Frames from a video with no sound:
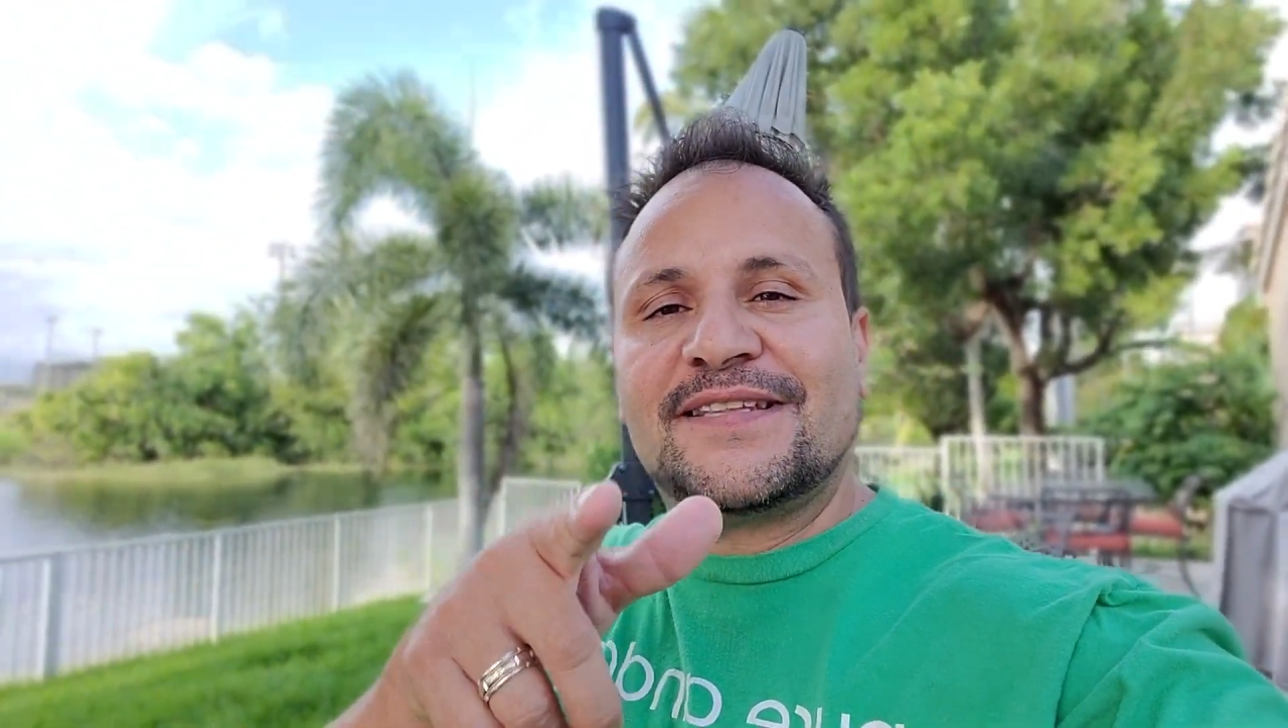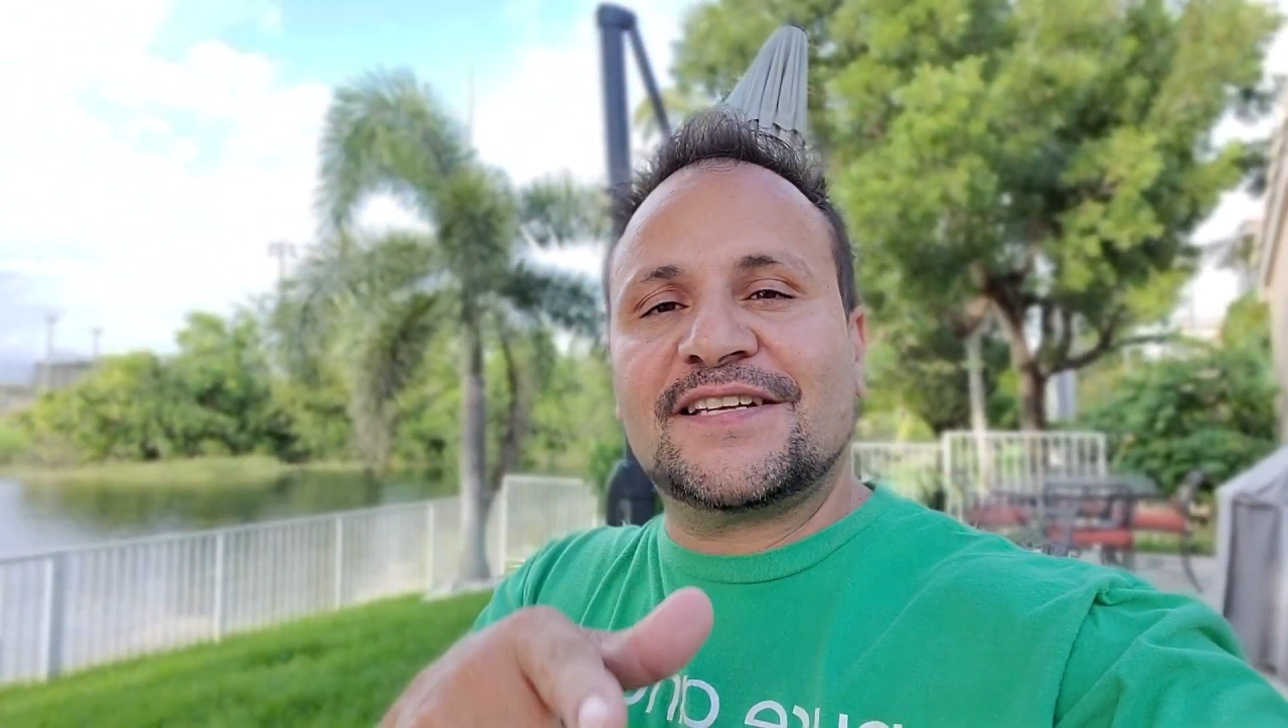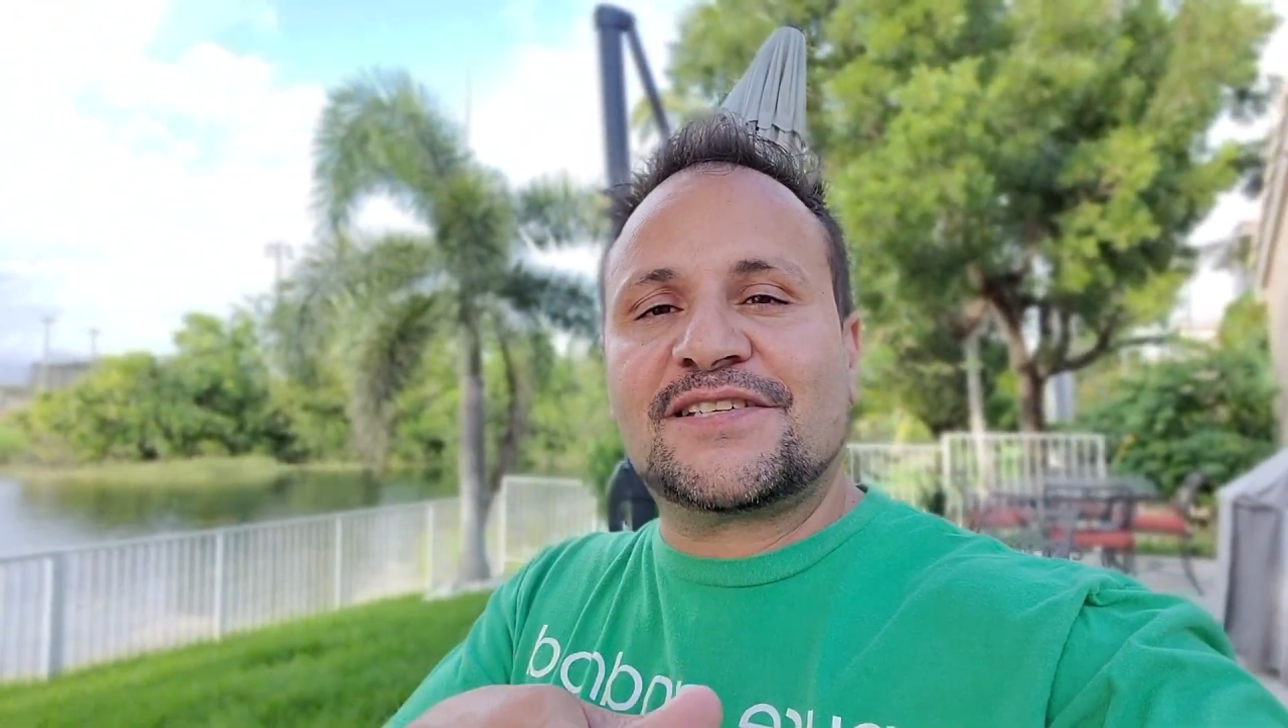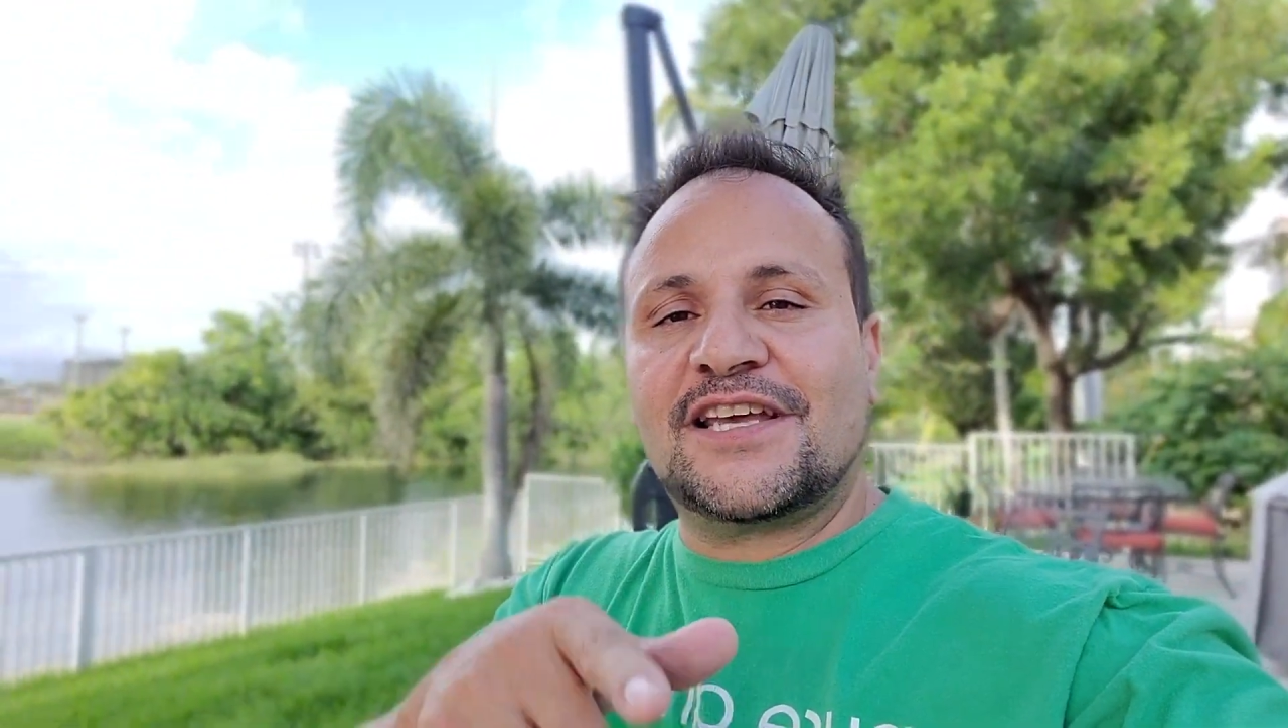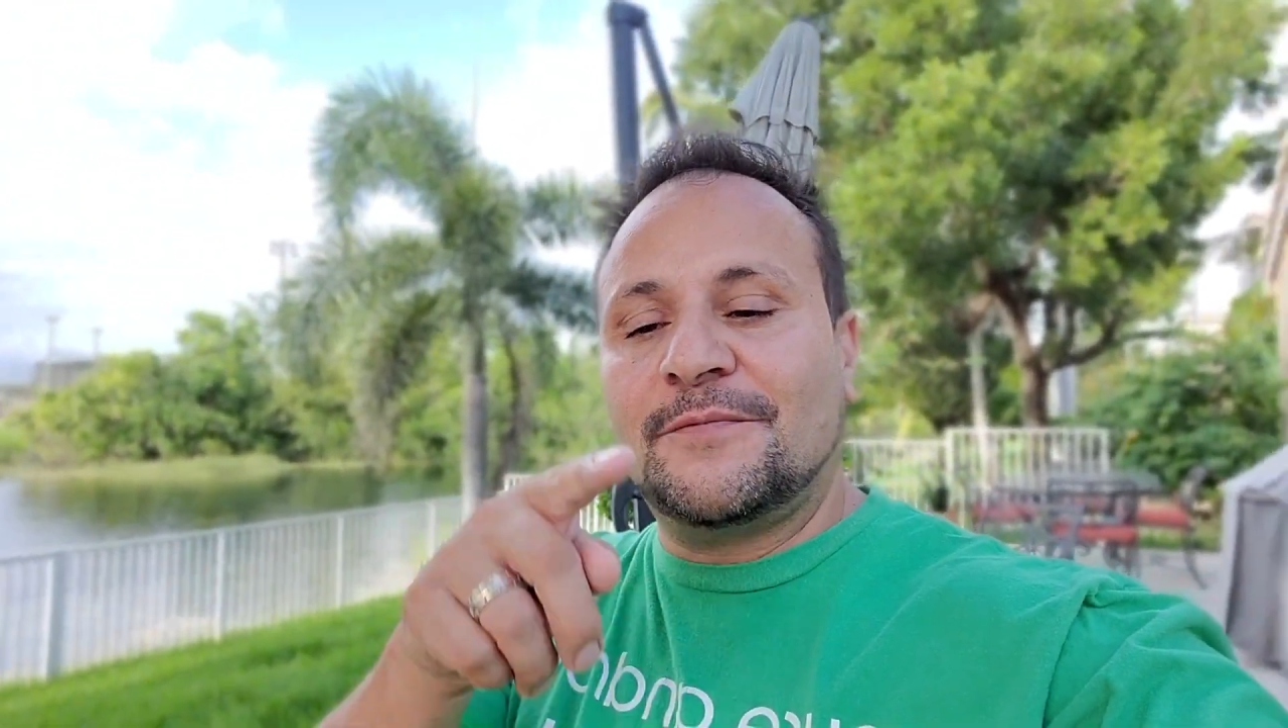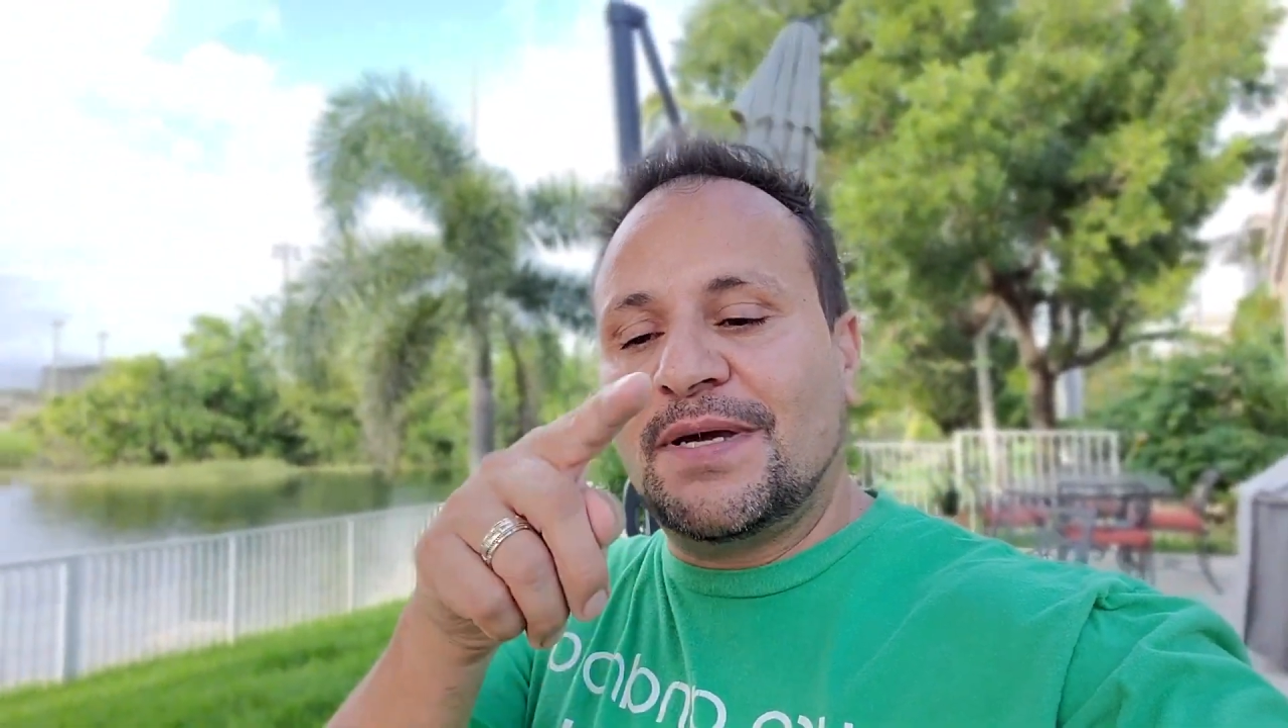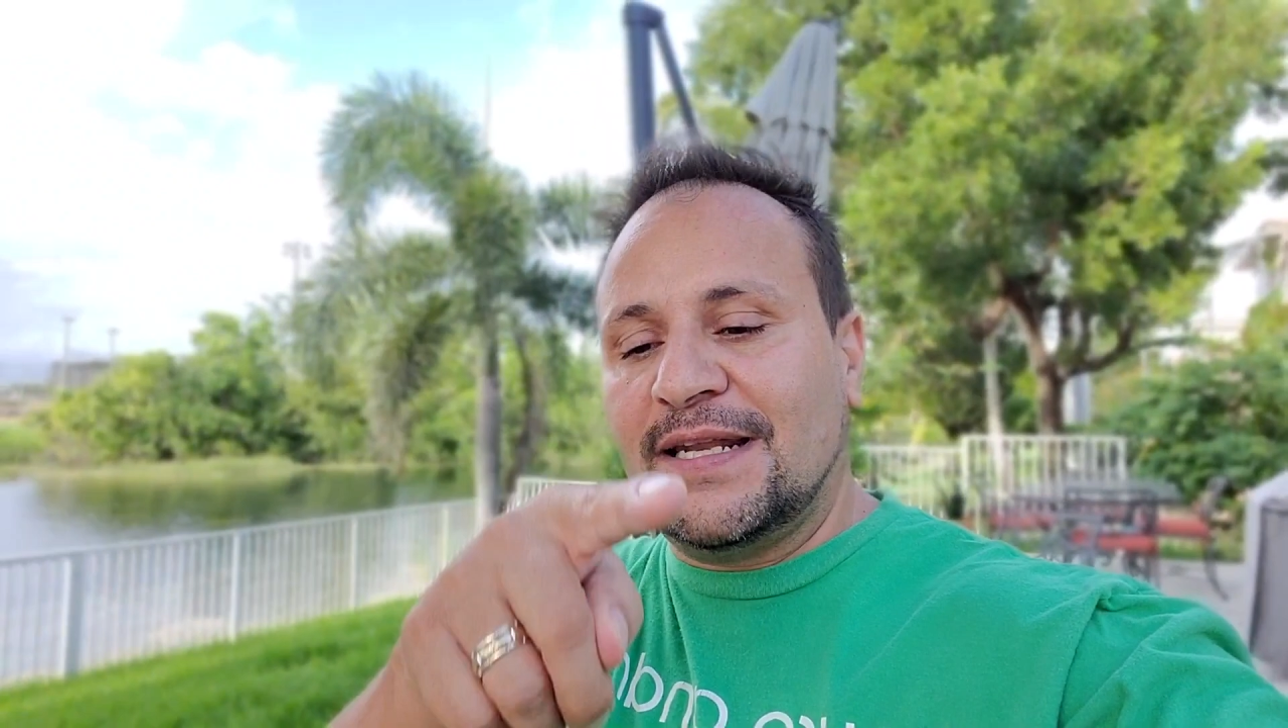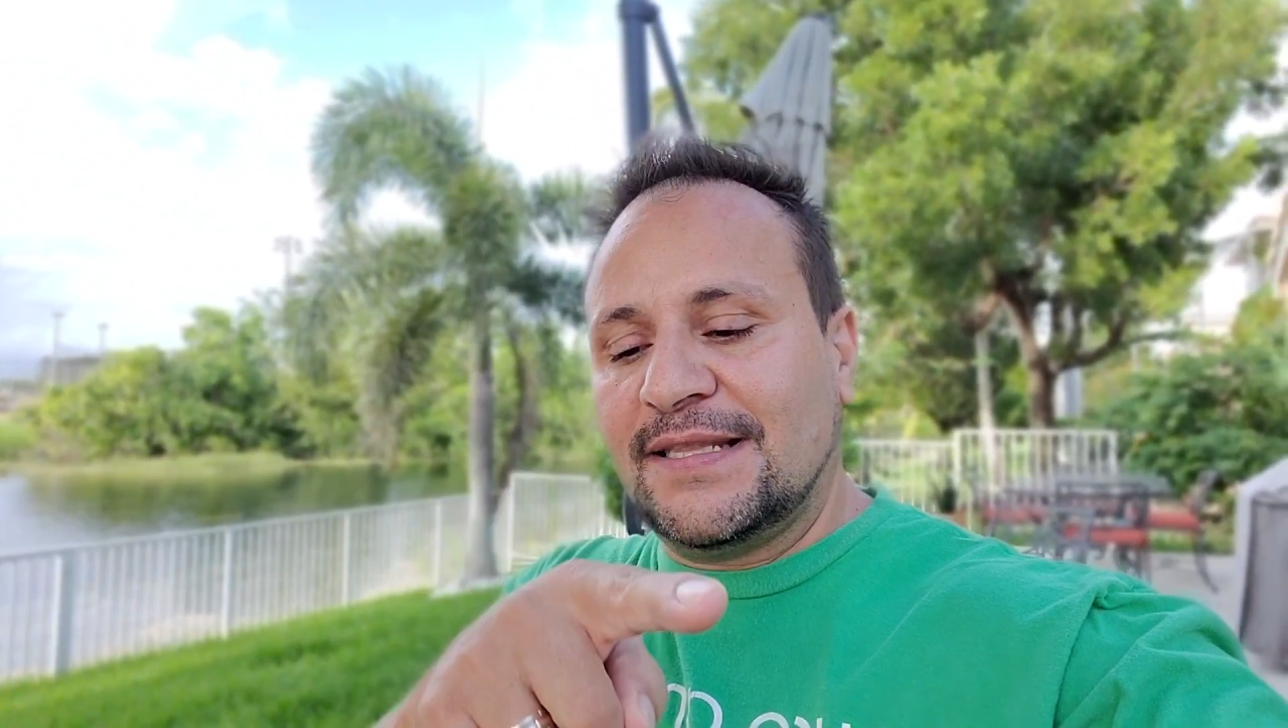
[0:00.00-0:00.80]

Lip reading: that channel, man.